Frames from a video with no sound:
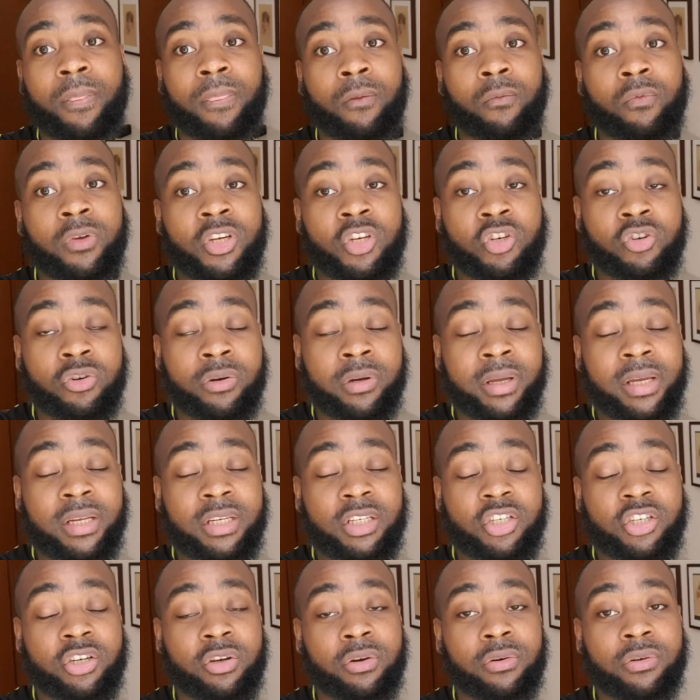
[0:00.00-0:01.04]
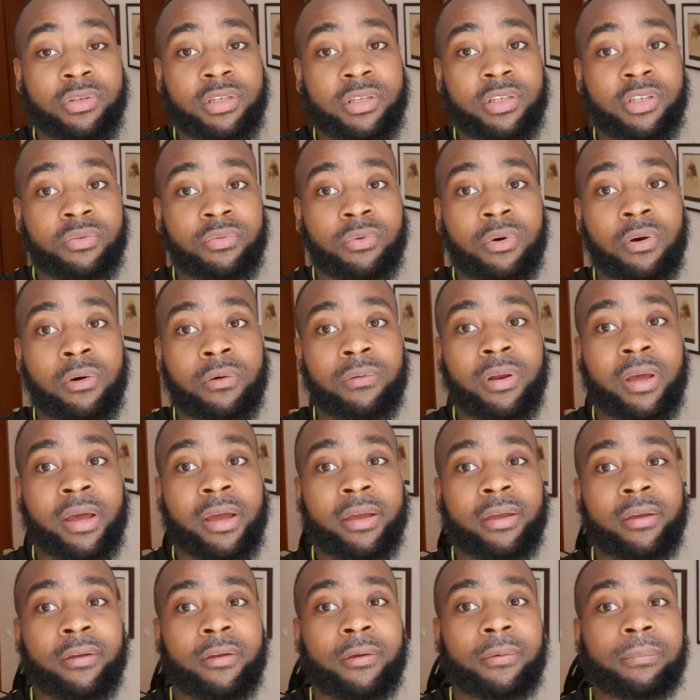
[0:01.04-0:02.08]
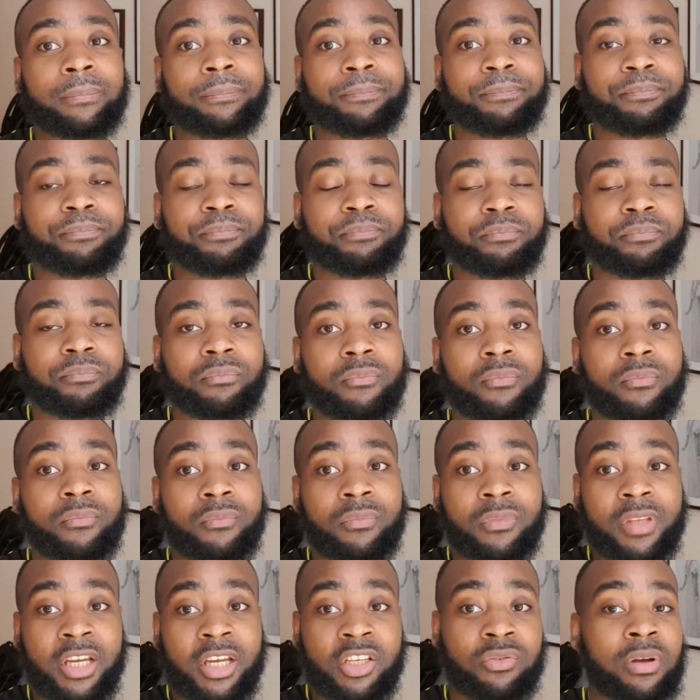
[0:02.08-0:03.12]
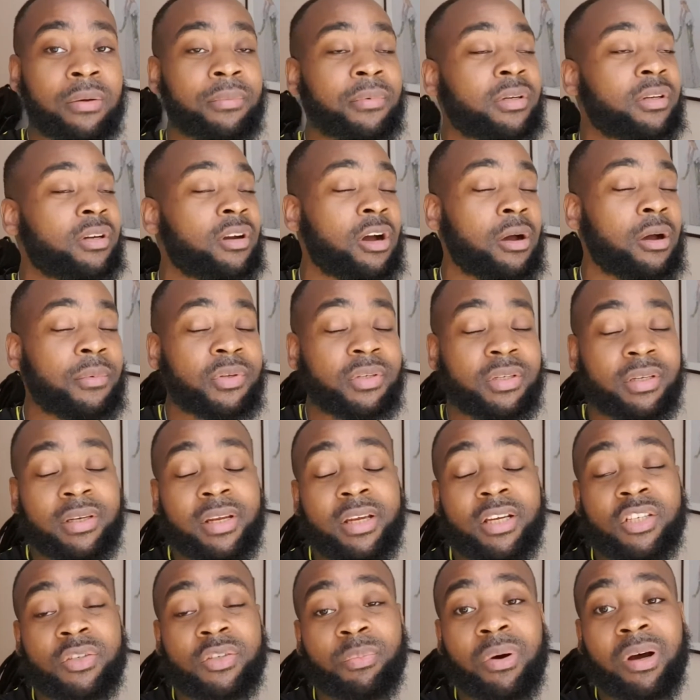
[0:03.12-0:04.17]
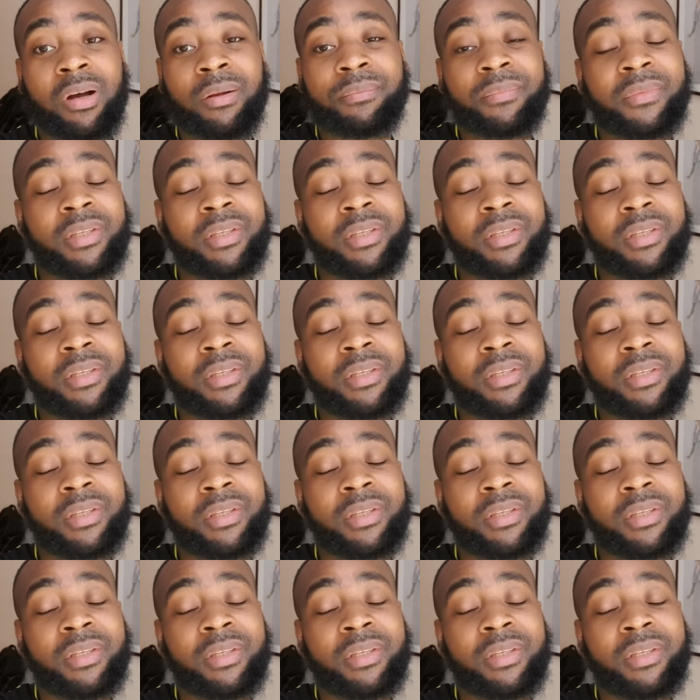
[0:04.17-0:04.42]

we drew against Chelsea as well. Like, that's what I'm gonna come on to next. But